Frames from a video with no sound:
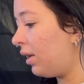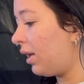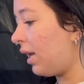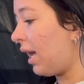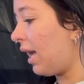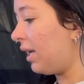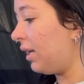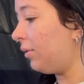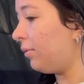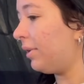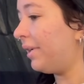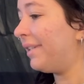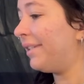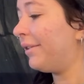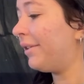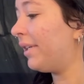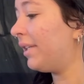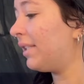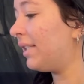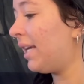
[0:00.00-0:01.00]
anyways,
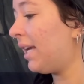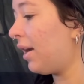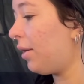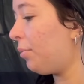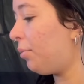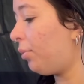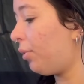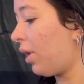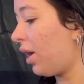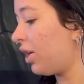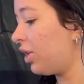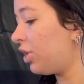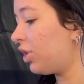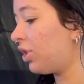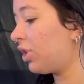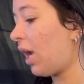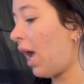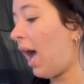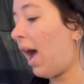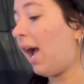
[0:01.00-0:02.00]
you can take a
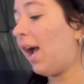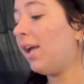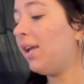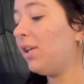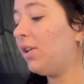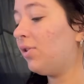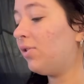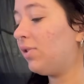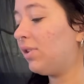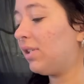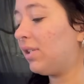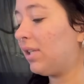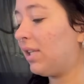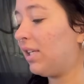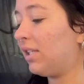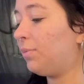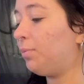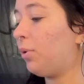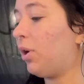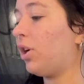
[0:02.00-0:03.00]
brush. I use
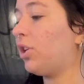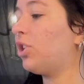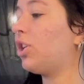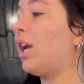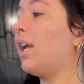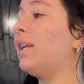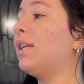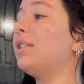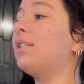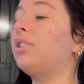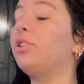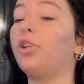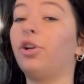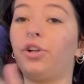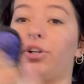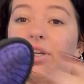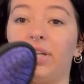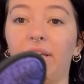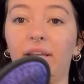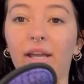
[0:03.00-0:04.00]
this brush, and it's
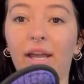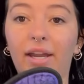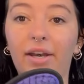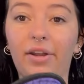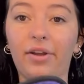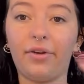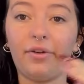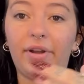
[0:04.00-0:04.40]
dirty. I know